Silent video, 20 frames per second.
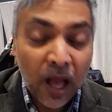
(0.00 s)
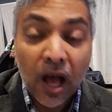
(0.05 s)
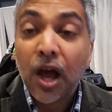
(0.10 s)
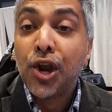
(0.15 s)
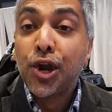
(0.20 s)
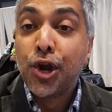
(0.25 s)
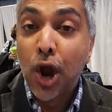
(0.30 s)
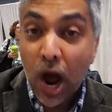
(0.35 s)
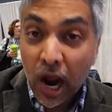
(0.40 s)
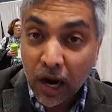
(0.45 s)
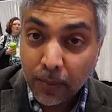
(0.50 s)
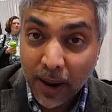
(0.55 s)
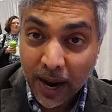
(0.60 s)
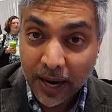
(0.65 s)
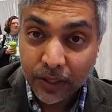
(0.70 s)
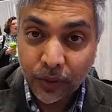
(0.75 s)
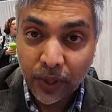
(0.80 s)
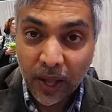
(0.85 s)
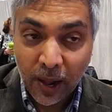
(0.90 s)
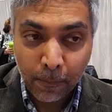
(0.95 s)

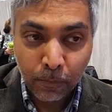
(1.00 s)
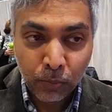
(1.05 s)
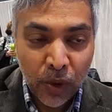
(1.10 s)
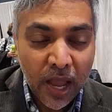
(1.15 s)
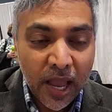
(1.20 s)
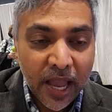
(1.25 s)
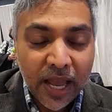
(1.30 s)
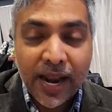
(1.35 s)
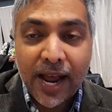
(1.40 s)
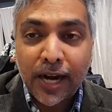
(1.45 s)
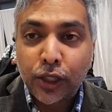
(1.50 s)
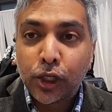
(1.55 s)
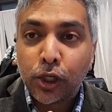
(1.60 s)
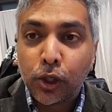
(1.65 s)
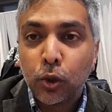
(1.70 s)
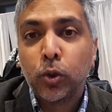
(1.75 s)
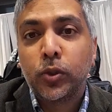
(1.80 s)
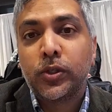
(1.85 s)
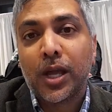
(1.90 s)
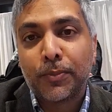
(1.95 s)
anonymize them, and actually
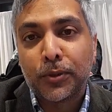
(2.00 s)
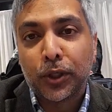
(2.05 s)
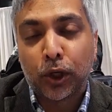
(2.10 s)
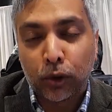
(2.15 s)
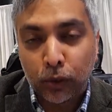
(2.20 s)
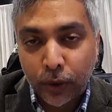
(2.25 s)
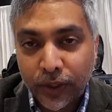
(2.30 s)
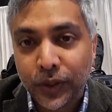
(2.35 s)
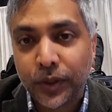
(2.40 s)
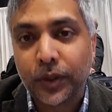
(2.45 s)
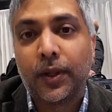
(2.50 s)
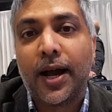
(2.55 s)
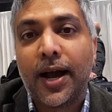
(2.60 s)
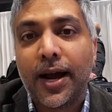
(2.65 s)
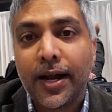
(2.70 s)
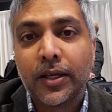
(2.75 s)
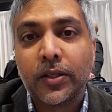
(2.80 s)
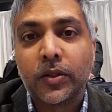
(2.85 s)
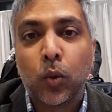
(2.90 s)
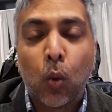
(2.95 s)
use them to
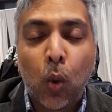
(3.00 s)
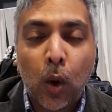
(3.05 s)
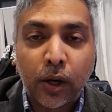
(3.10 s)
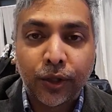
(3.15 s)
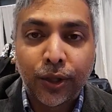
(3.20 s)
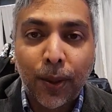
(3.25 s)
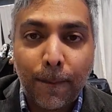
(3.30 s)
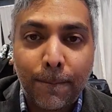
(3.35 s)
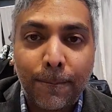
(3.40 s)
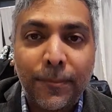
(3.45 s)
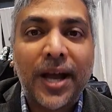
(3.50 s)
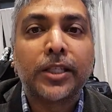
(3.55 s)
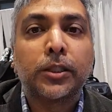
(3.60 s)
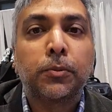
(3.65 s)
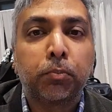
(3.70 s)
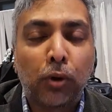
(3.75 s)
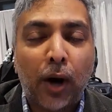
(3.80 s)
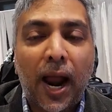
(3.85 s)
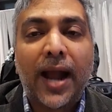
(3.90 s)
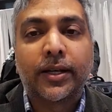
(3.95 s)
crystallize what are the best
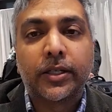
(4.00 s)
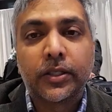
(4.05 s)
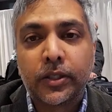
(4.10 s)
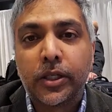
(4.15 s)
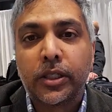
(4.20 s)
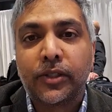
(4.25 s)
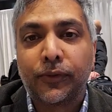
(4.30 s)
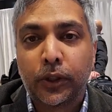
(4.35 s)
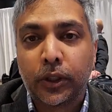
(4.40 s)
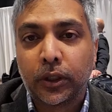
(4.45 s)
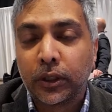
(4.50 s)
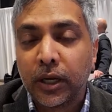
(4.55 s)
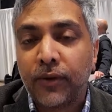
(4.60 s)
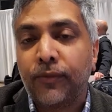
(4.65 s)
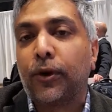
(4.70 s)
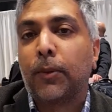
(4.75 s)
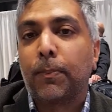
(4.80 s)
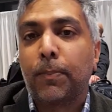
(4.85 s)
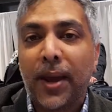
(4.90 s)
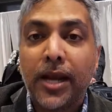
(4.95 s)
practices for
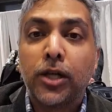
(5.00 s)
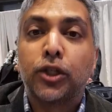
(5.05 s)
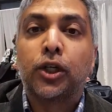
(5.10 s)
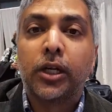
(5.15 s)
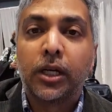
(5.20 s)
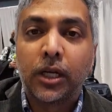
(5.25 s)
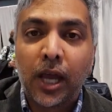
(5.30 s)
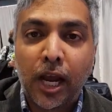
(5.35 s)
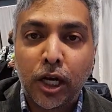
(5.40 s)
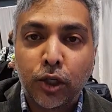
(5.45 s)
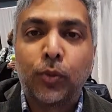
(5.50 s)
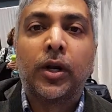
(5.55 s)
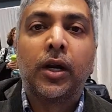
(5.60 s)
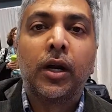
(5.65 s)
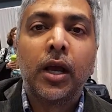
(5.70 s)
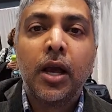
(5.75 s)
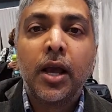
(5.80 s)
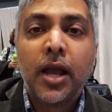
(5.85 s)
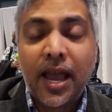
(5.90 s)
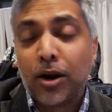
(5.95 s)
delivering patient engagement
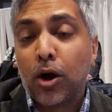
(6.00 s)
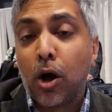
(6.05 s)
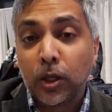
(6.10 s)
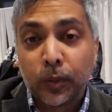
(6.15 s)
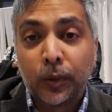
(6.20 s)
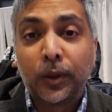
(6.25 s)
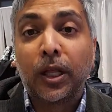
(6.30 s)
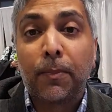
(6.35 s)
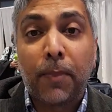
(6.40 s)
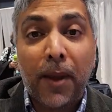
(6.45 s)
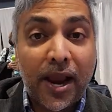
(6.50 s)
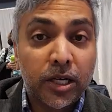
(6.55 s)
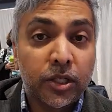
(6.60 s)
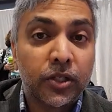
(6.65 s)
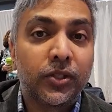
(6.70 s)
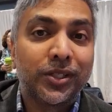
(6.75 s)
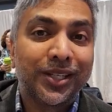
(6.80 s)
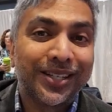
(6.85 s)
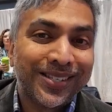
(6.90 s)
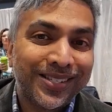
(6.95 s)
and ultimately patient
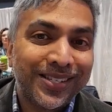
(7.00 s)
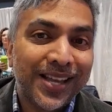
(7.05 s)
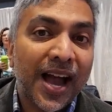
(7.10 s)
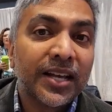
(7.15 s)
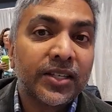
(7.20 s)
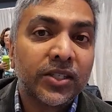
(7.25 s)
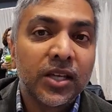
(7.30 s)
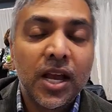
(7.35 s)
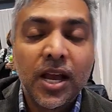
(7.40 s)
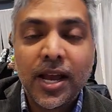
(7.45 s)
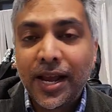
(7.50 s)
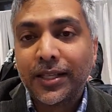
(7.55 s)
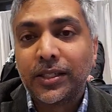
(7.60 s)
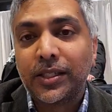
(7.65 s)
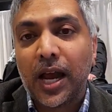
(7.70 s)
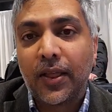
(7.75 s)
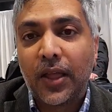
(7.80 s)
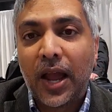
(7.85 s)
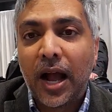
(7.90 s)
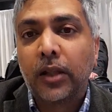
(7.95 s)
success
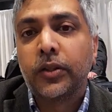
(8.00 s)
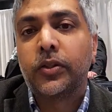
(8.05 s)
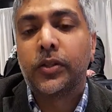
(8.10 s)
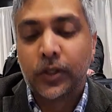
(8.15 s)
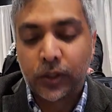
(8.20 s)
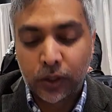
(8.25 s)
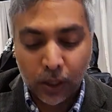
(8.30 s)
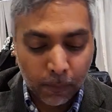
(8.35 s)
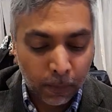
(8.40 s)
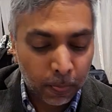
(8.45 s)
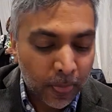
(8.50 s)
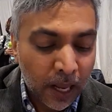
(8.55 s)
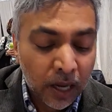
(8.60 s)
inside the health system.